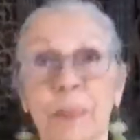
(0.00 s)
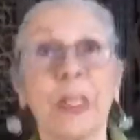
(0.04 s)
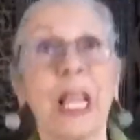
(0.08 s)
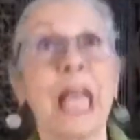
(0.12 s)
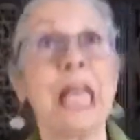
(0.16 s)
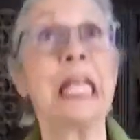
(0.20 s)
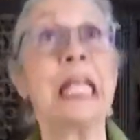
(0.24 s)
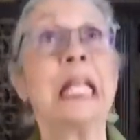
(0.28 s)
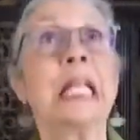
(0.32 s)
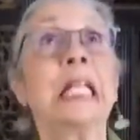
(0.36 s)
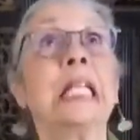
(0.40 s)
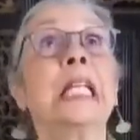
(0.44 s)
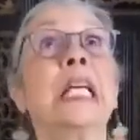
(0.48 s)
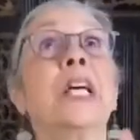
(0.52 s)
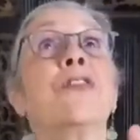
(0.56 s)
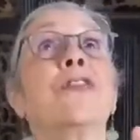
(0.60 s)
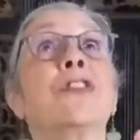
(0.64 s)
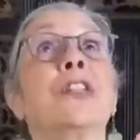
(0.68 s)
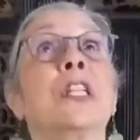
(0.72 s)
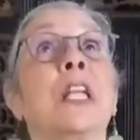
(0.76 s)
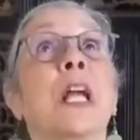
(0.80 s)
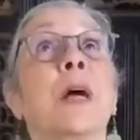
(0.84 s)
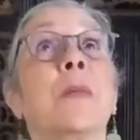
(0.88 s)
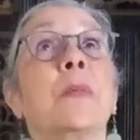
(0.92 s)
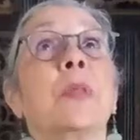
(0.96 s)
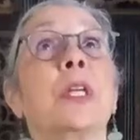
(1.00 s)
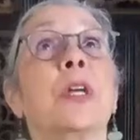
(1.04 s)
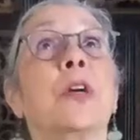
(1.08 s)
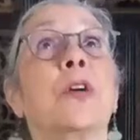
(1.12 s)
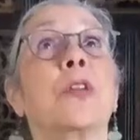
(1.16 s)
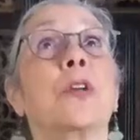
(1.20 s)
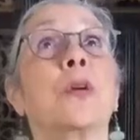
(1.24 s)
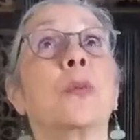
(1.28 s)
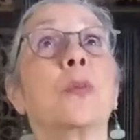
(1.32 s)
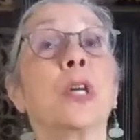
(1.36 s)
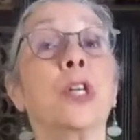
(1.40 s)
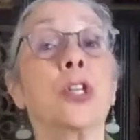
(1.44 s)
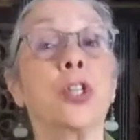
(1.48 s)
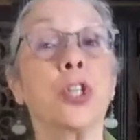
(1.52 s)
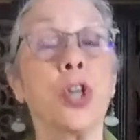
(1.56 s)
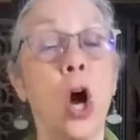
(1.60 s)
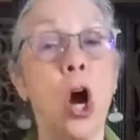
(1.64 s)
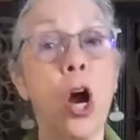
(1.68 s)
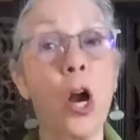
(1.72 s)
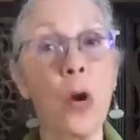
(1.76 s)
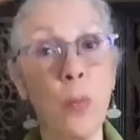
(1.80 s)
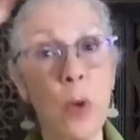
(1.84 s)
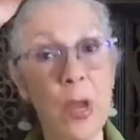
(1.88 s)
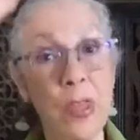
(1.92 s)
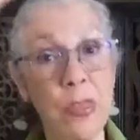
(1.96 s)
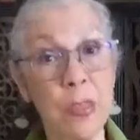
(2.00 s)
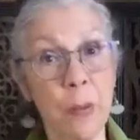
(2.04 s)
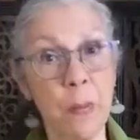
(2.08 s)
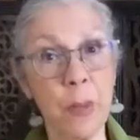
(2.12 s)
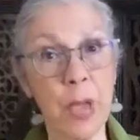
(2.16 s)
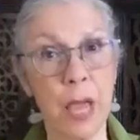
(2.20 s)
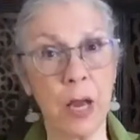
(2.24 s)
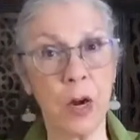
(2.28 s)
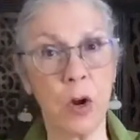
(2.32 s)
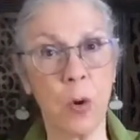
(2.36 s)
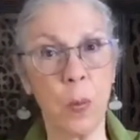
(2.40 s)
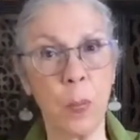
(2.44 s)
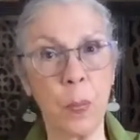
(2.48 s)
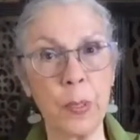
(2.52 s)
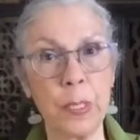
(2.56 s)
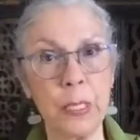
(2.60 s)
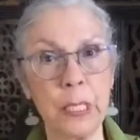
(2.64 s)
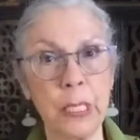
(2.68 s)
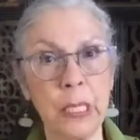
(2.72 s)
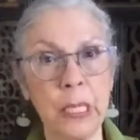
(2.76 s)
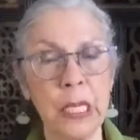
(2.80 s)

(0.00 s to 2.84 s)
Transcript: And he lifted up the earthenware jar, and when the man opened it,